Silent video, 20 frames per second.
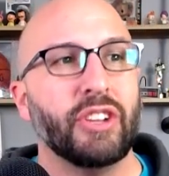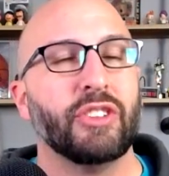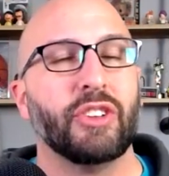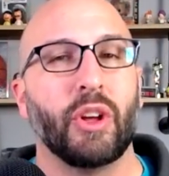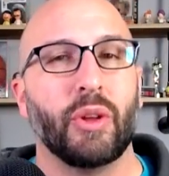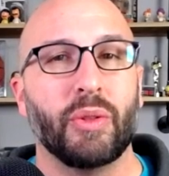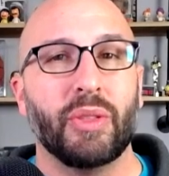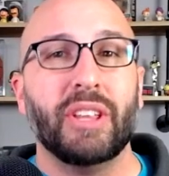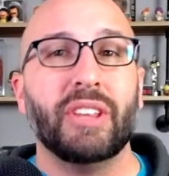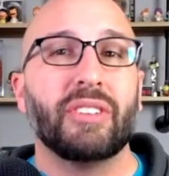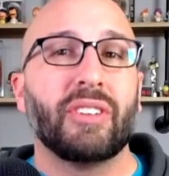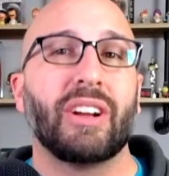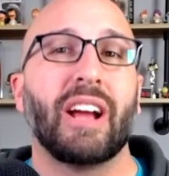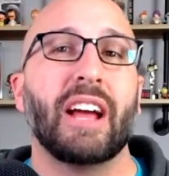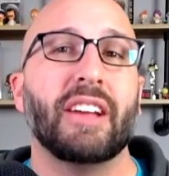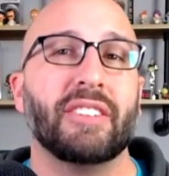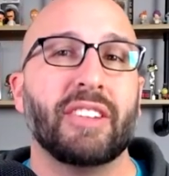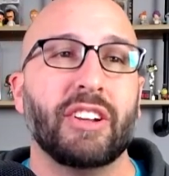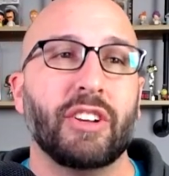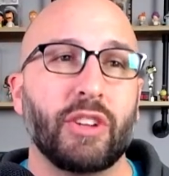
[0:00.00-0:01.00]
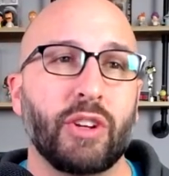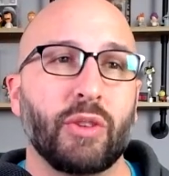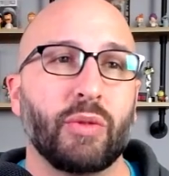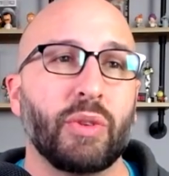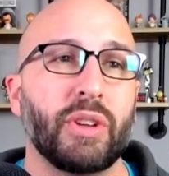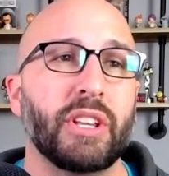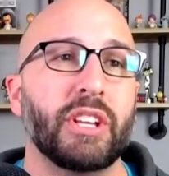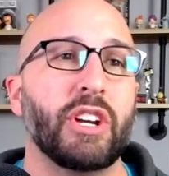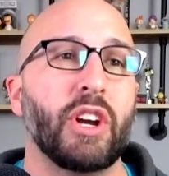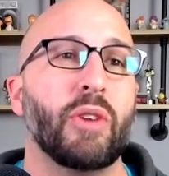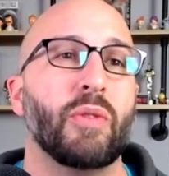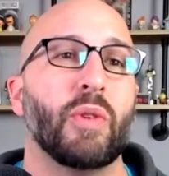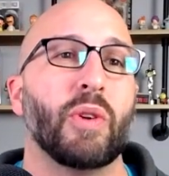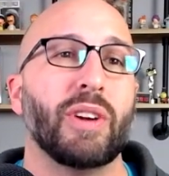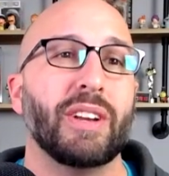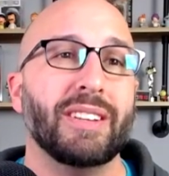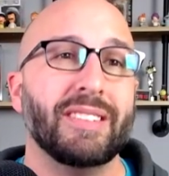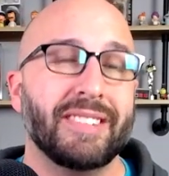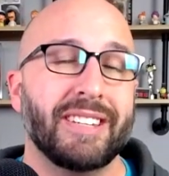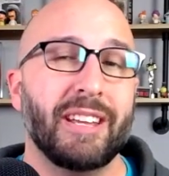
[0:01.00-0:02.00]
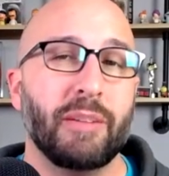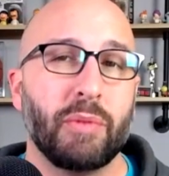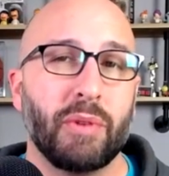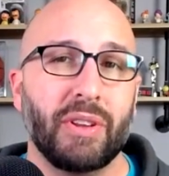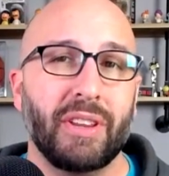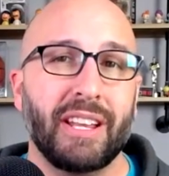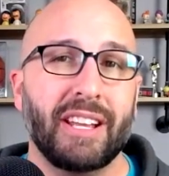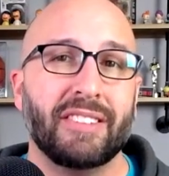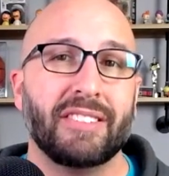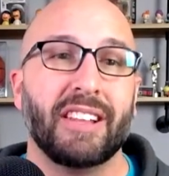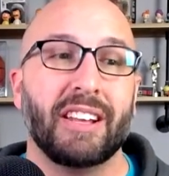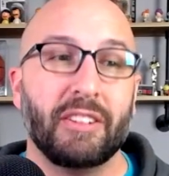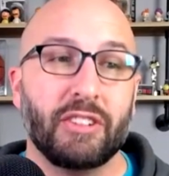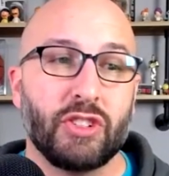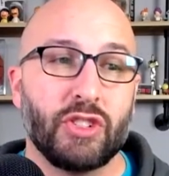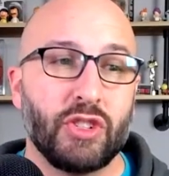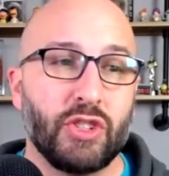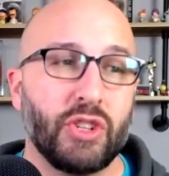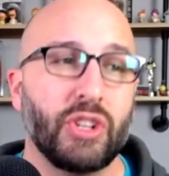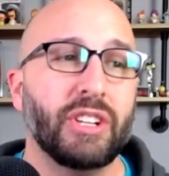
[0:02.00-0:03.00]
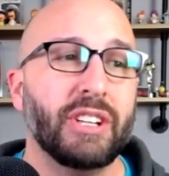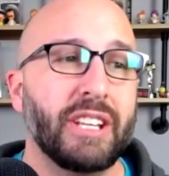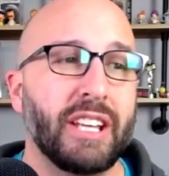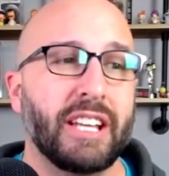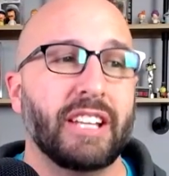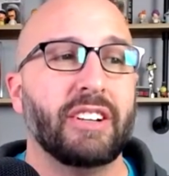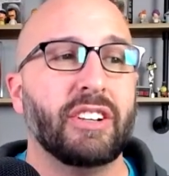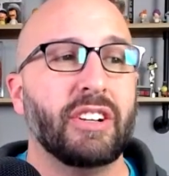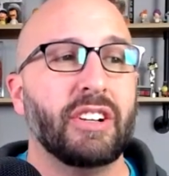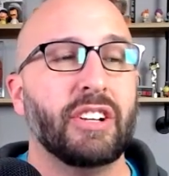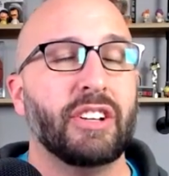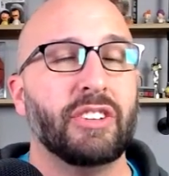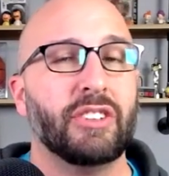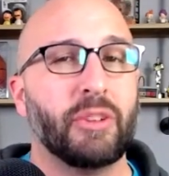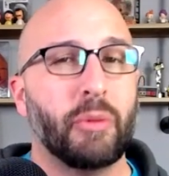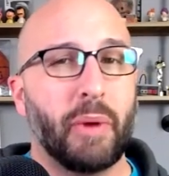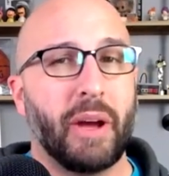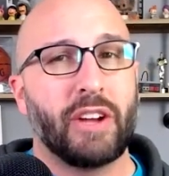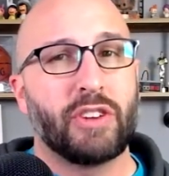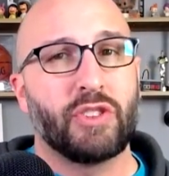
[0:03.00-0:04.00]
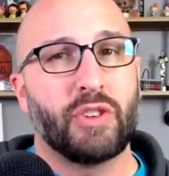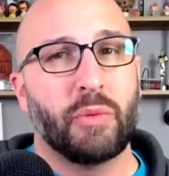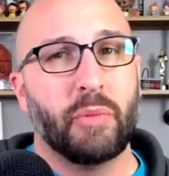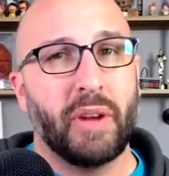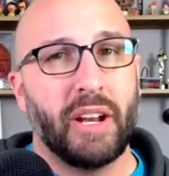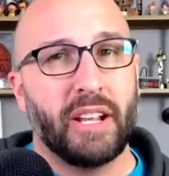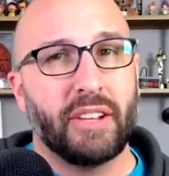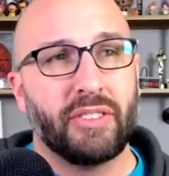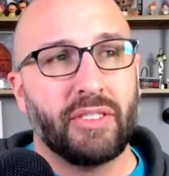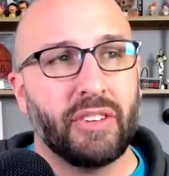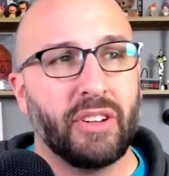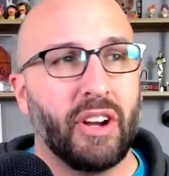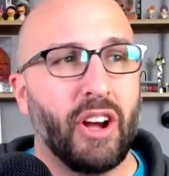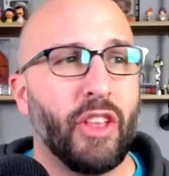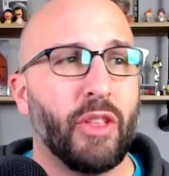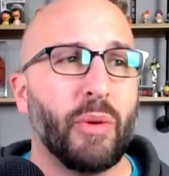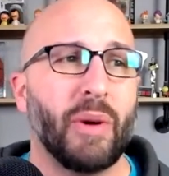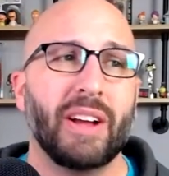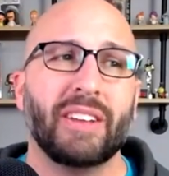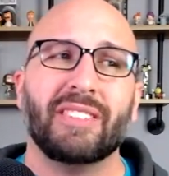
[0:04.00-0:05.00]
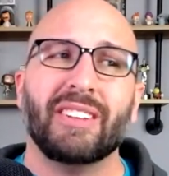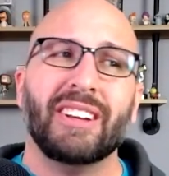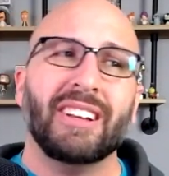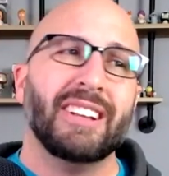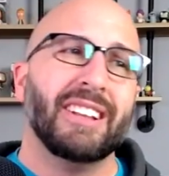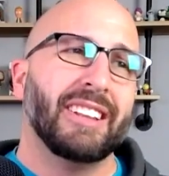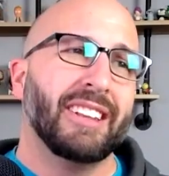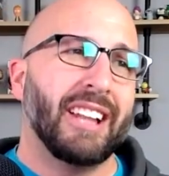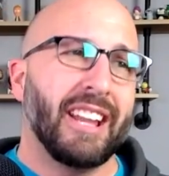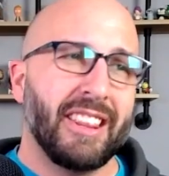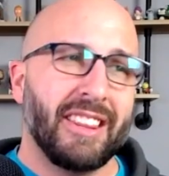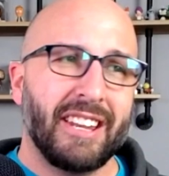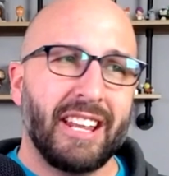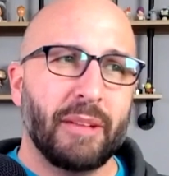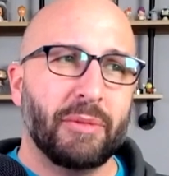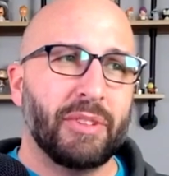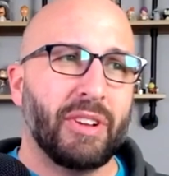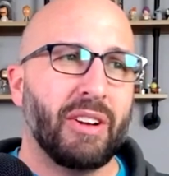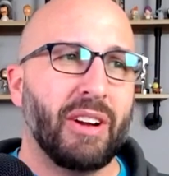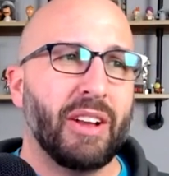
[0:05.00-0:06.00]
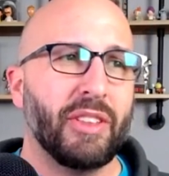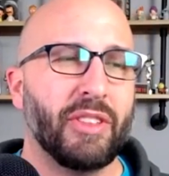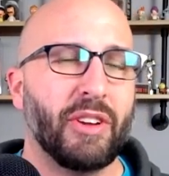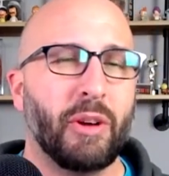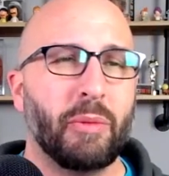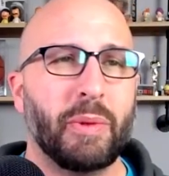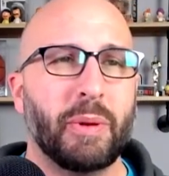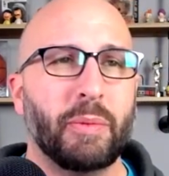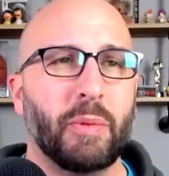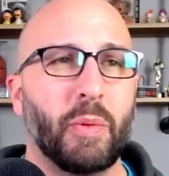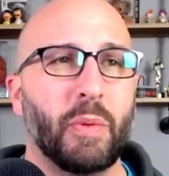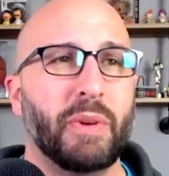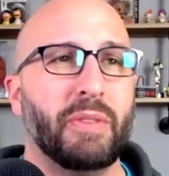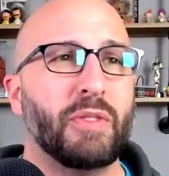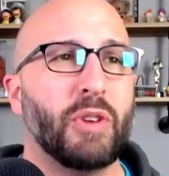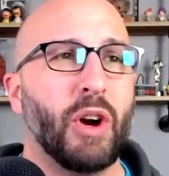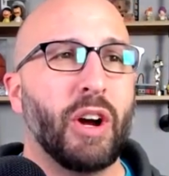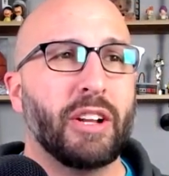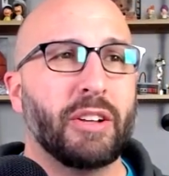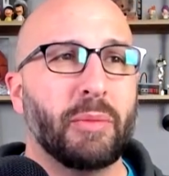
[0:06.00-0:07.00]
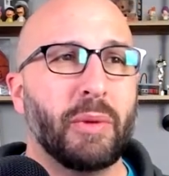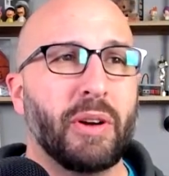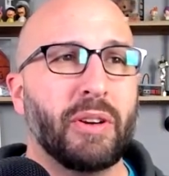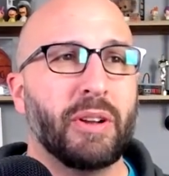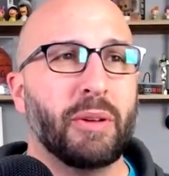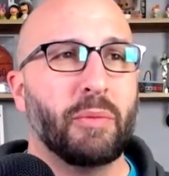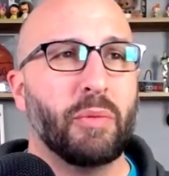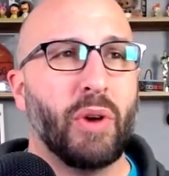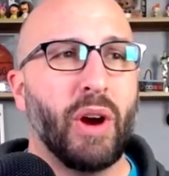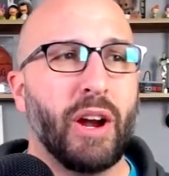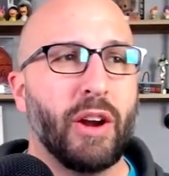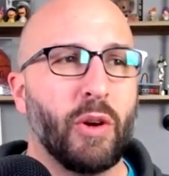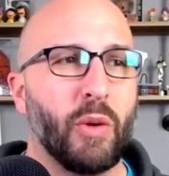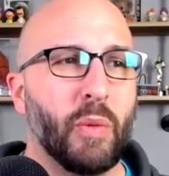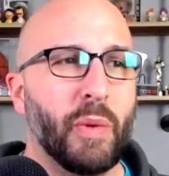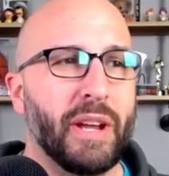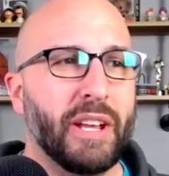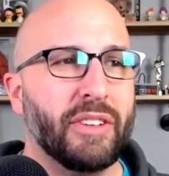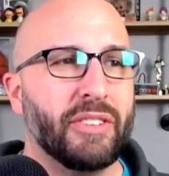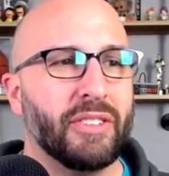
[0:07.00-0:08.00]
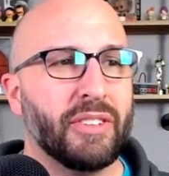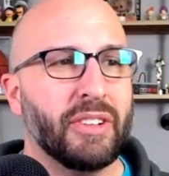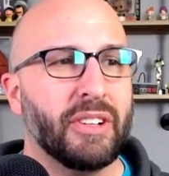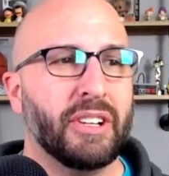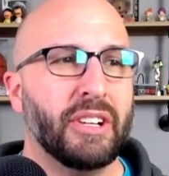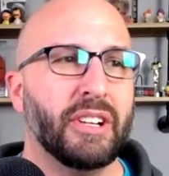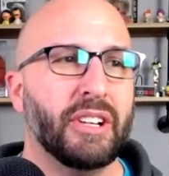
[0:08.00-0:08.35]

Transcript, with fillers: So these are guys that you can really go for in deeper leagues that should get some extra minutes. Otherwise, a lot of the names that are out there are people we've talked about in prior weeks.